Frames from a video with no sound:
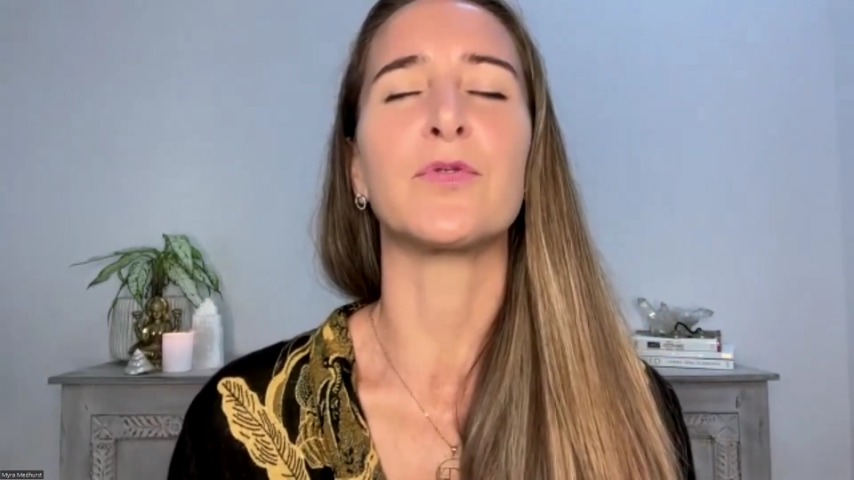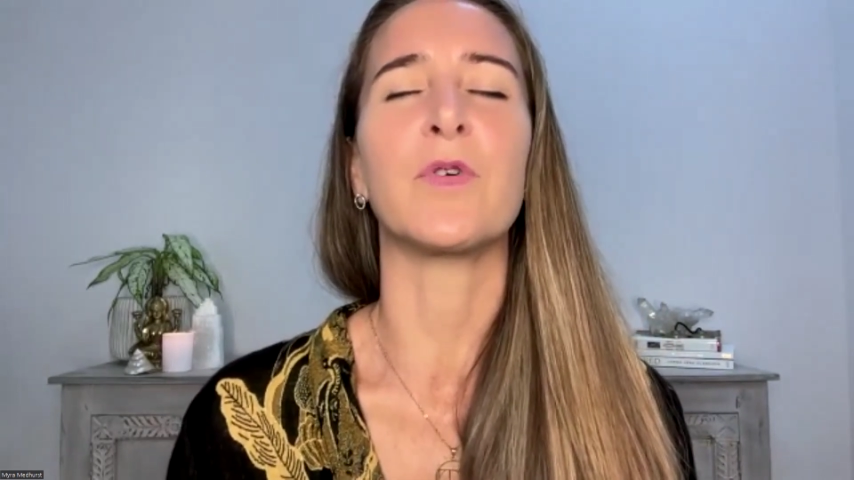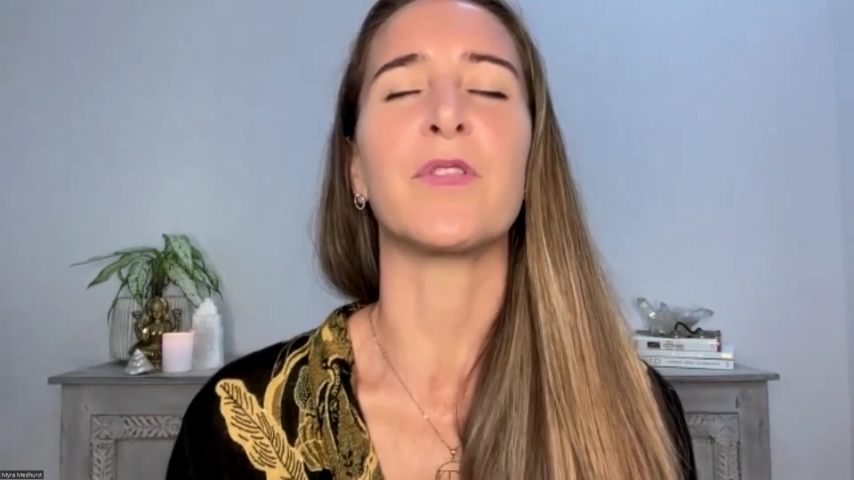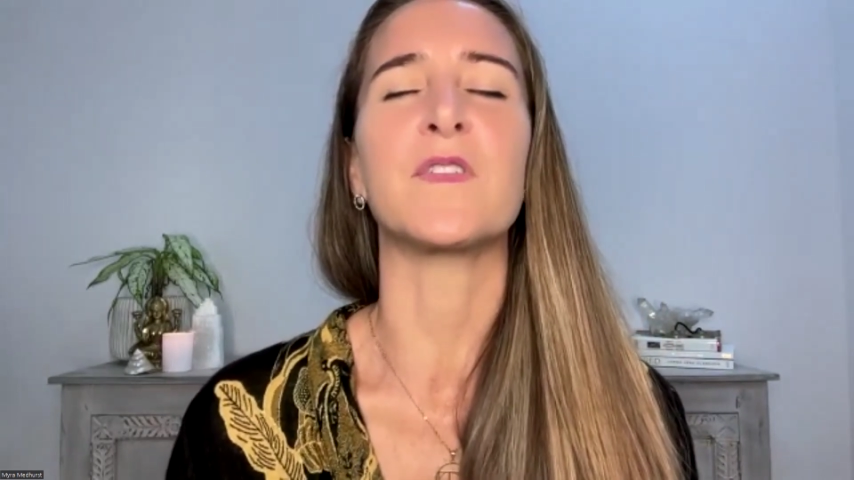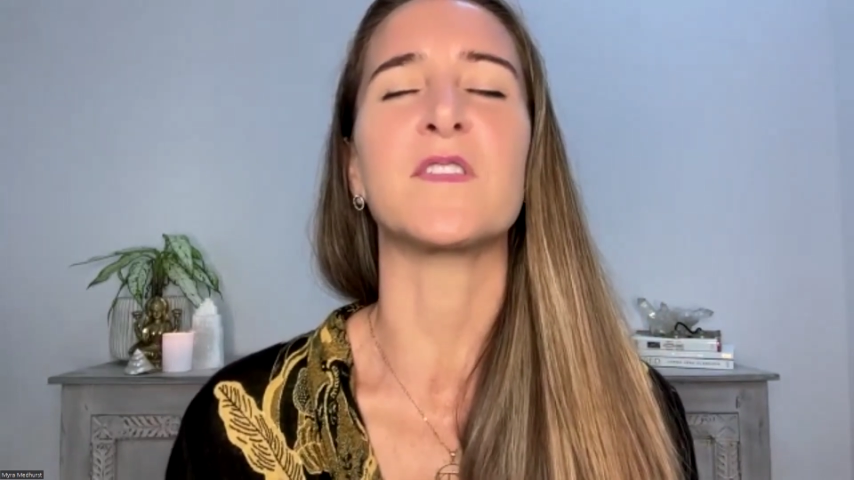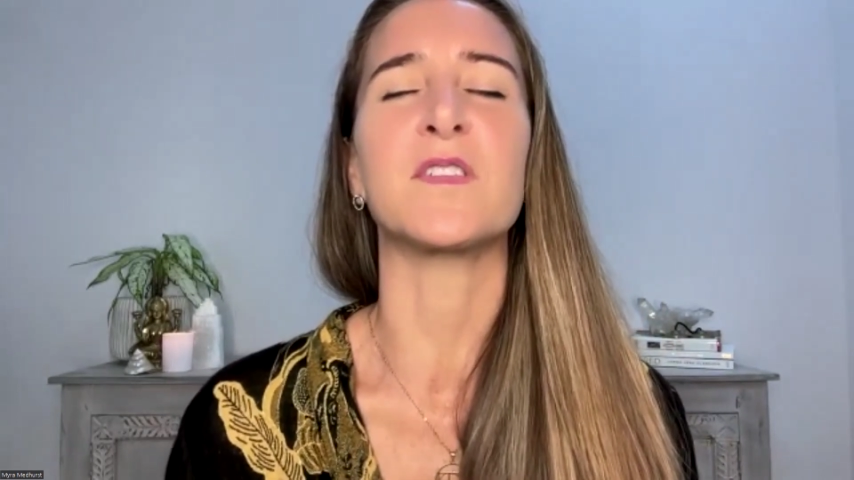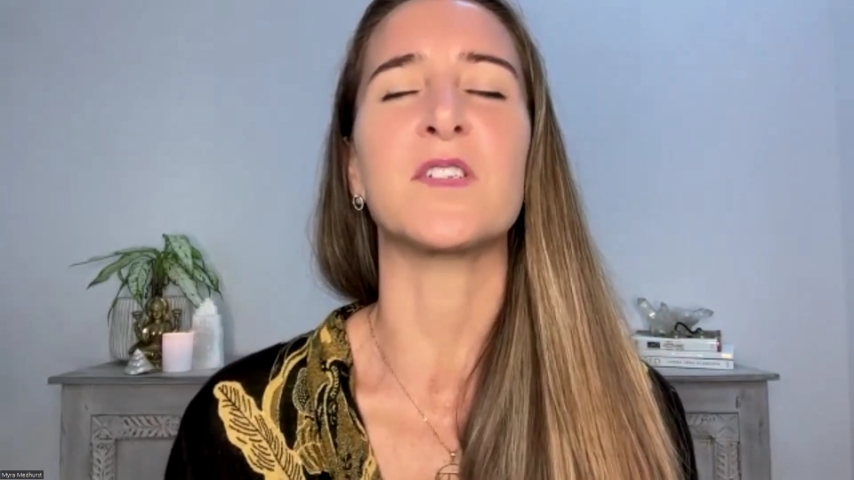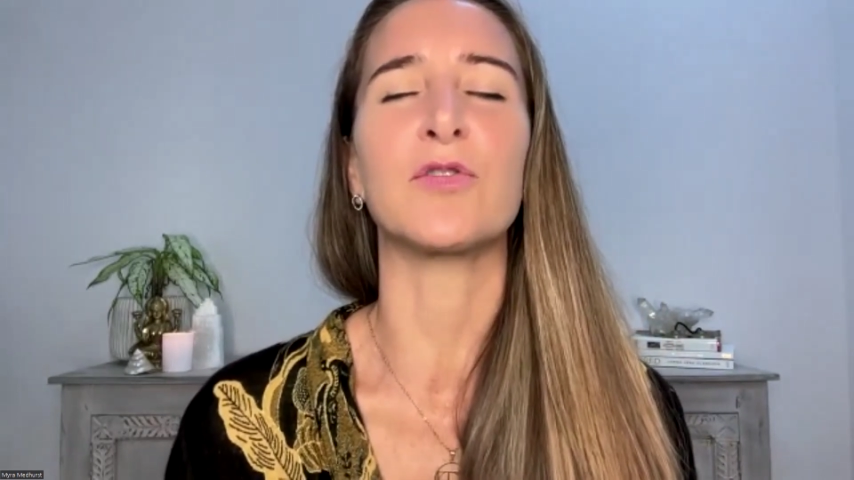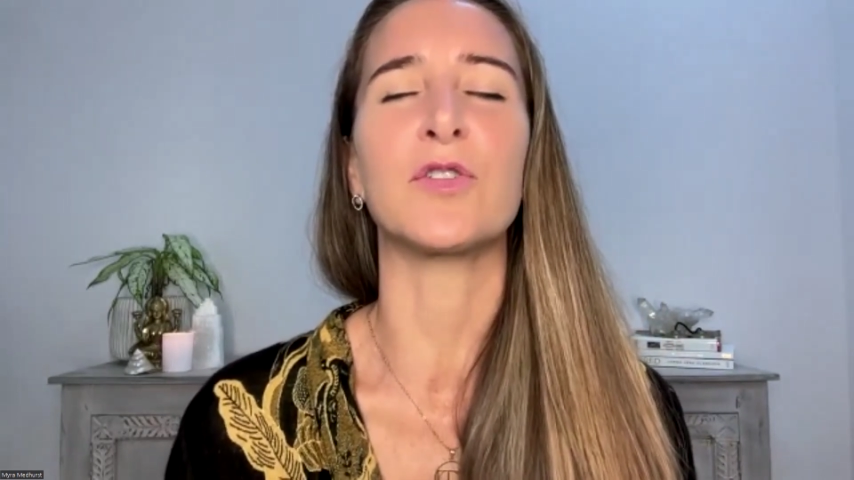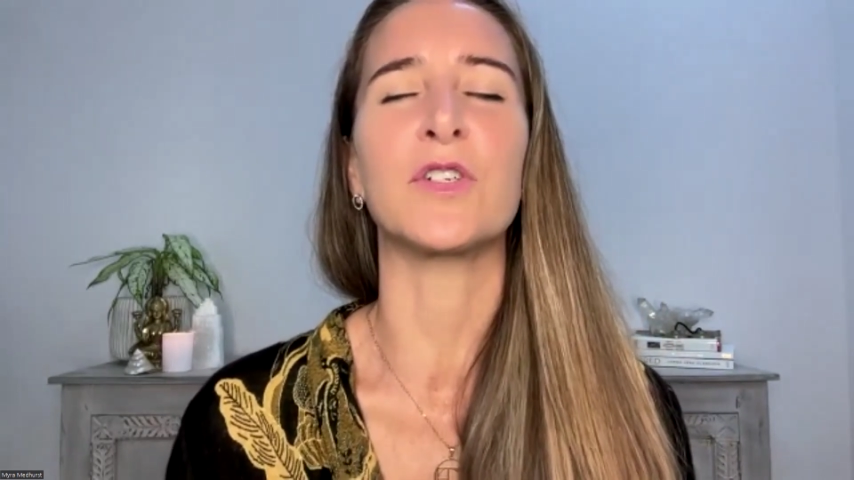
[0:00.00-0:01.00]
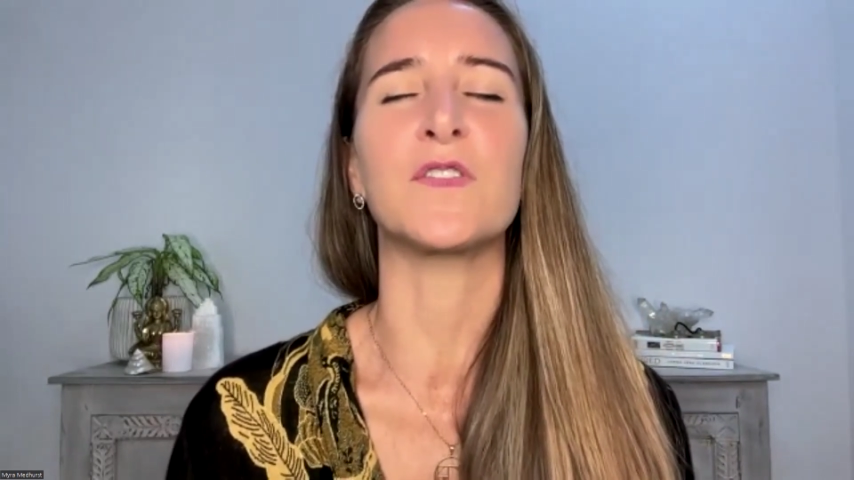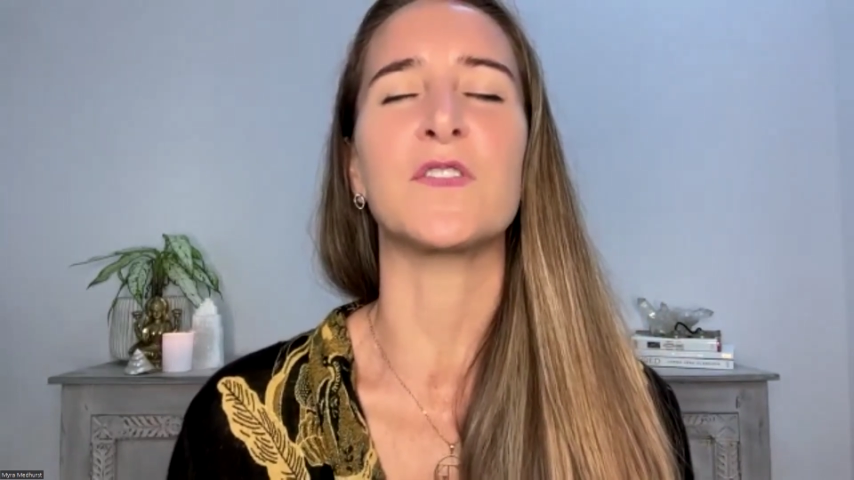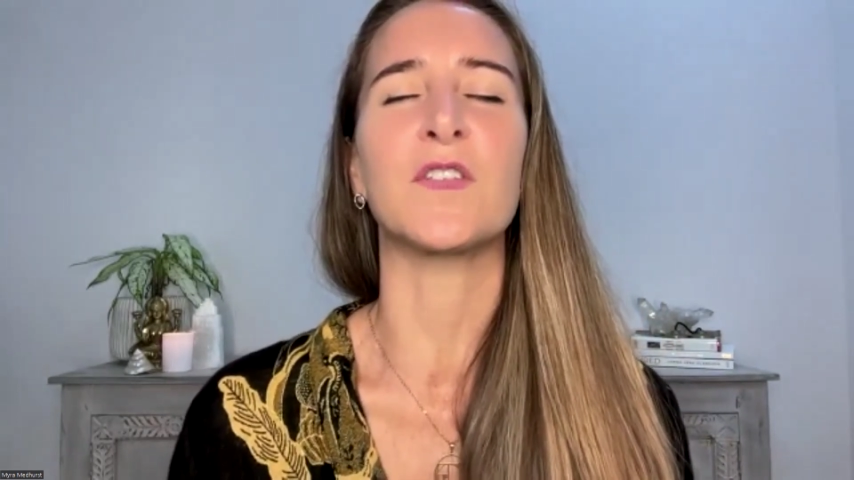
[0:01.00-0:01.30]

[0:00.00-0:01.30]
with the stillness